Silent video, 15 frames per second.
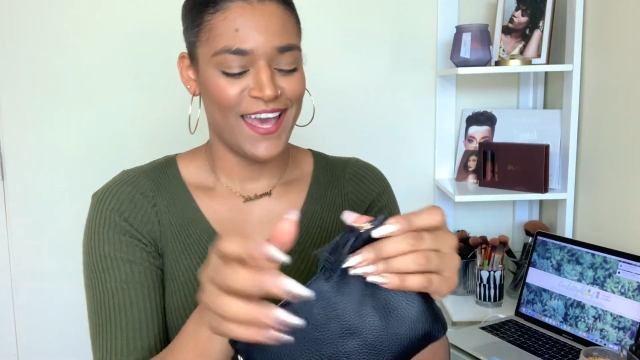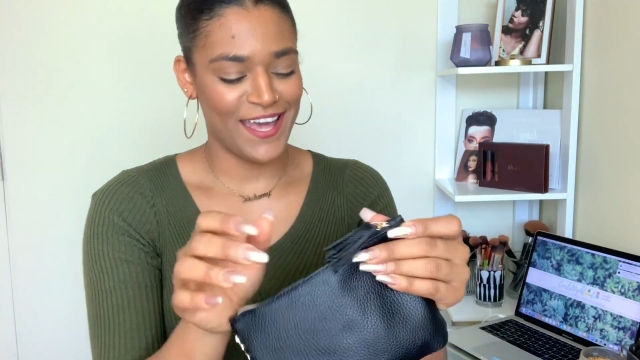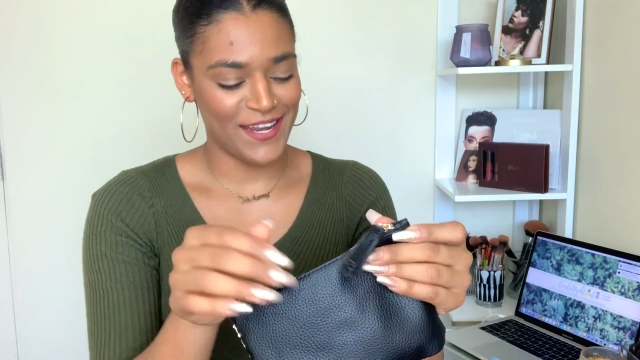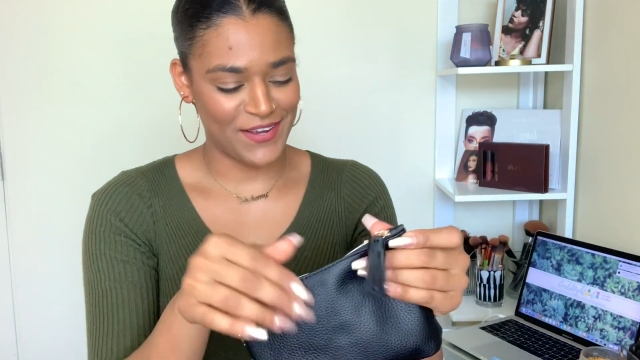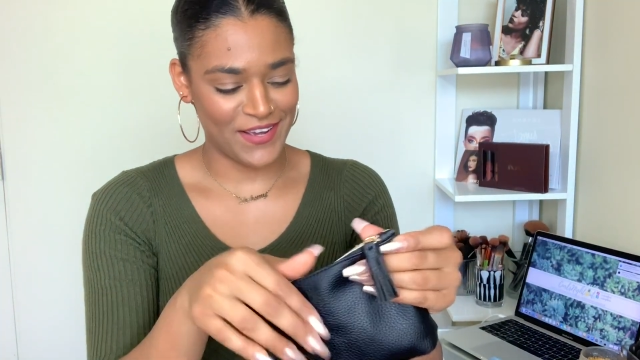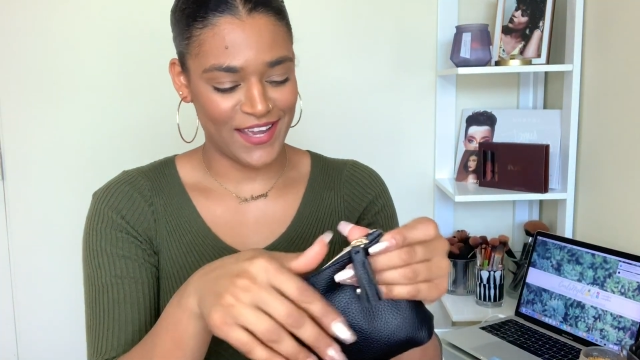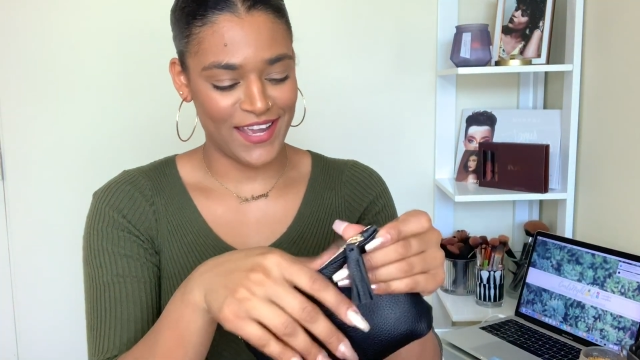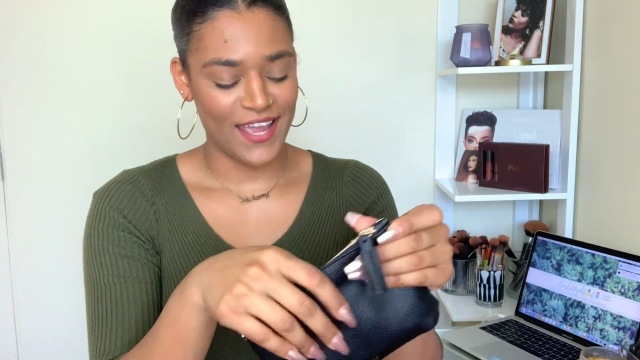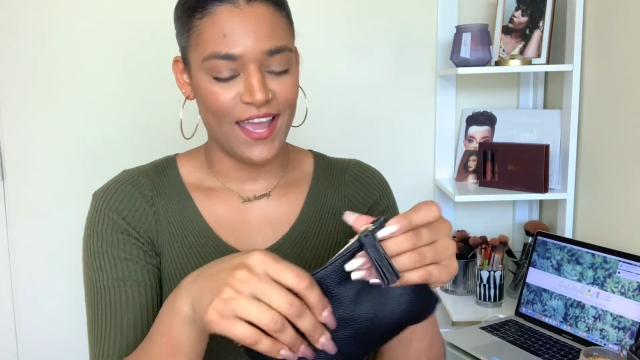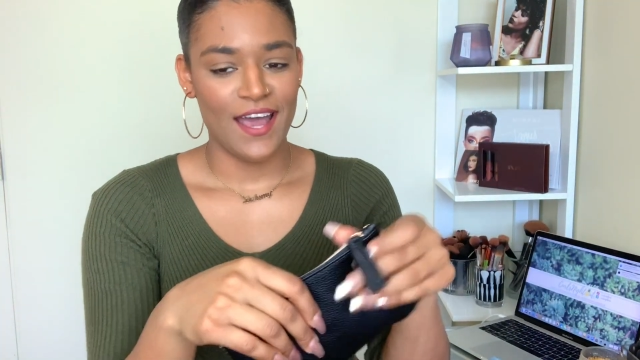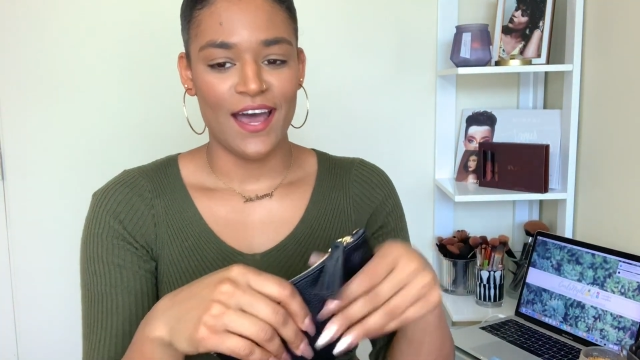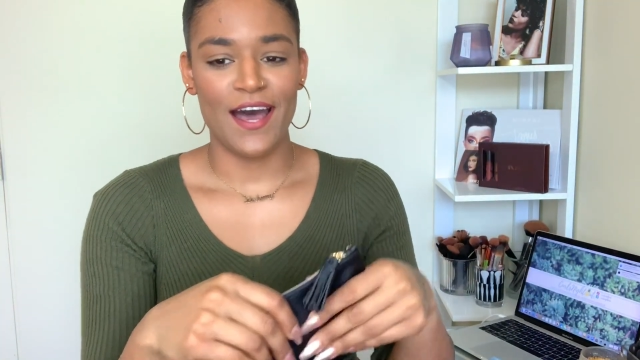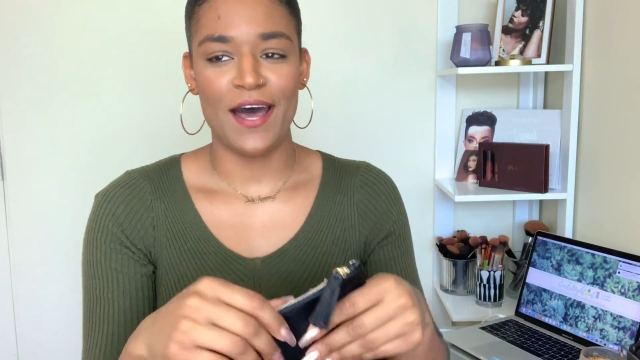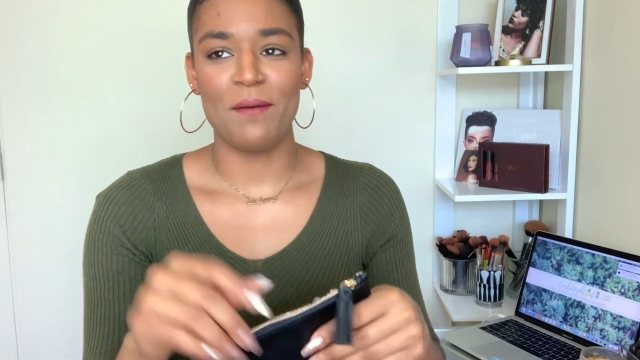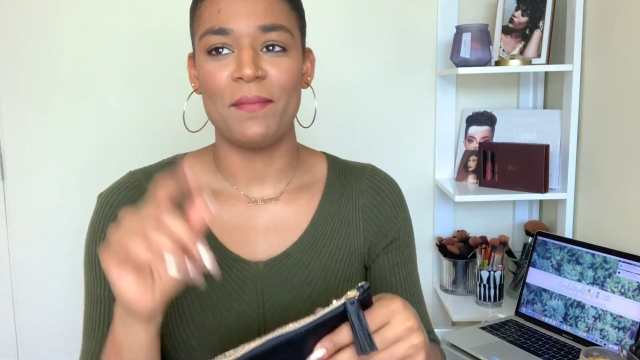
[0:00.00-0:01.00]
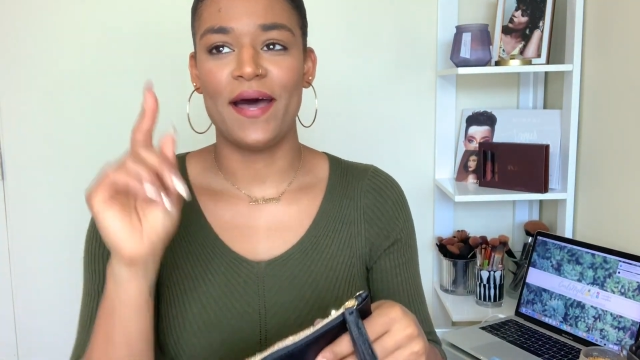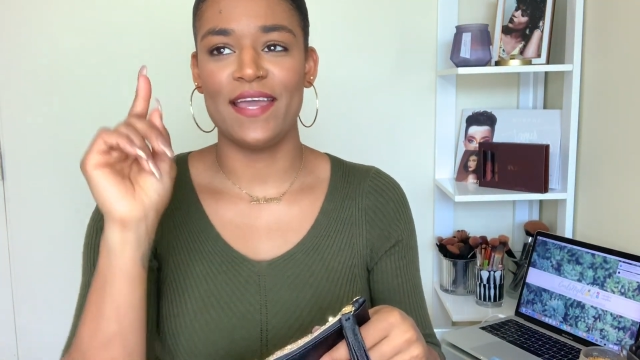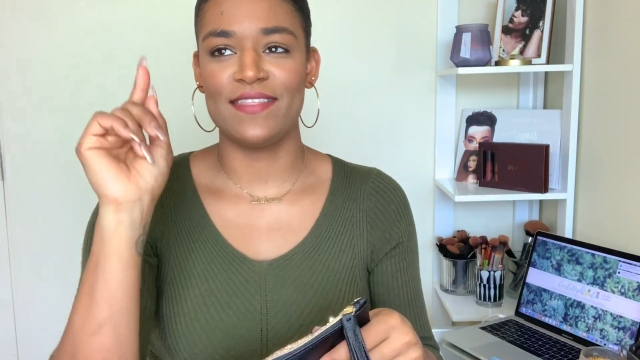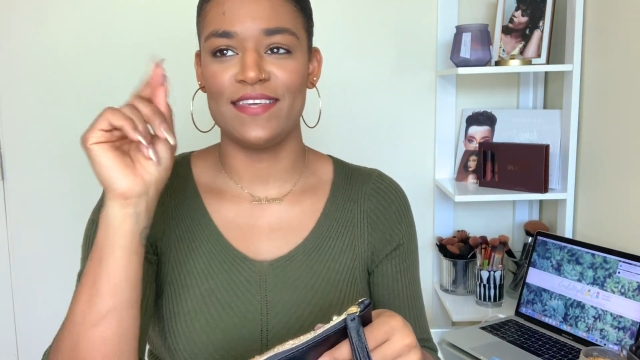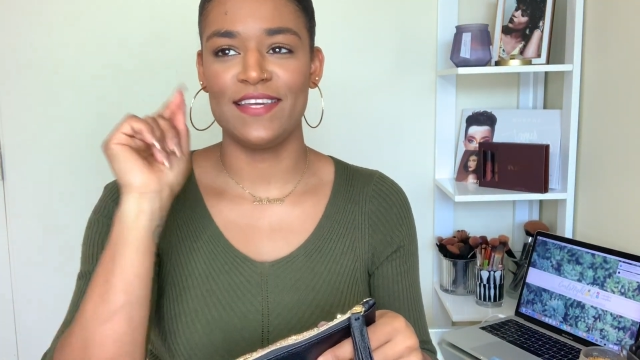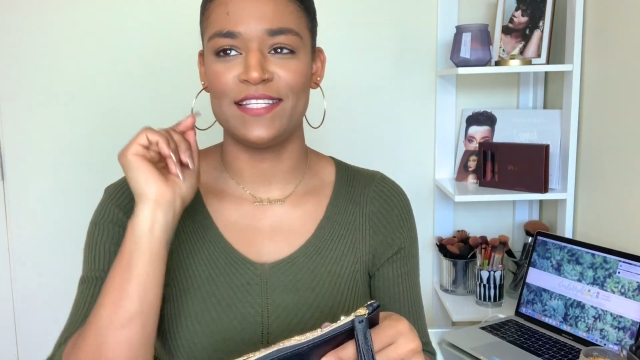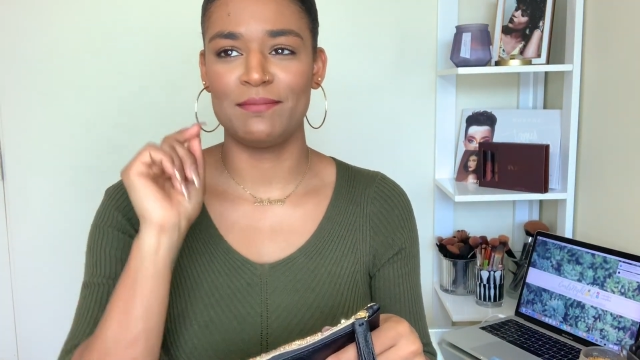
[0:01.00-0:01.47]
Anyway,
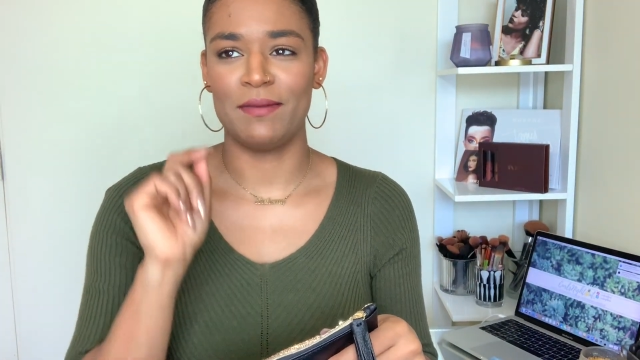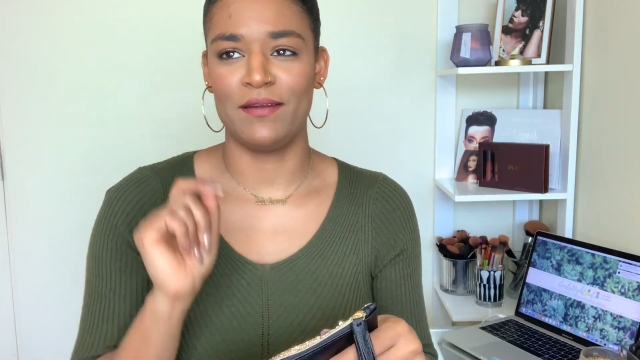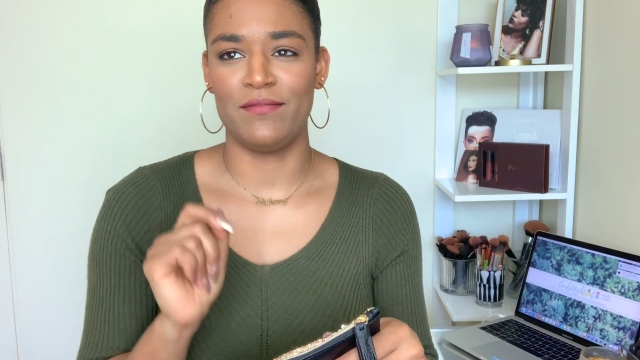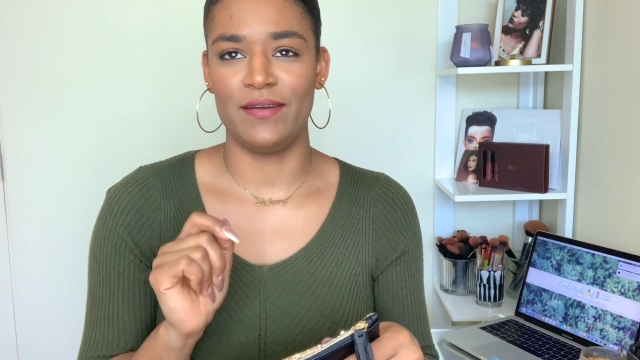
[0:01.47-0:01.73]
I think it's my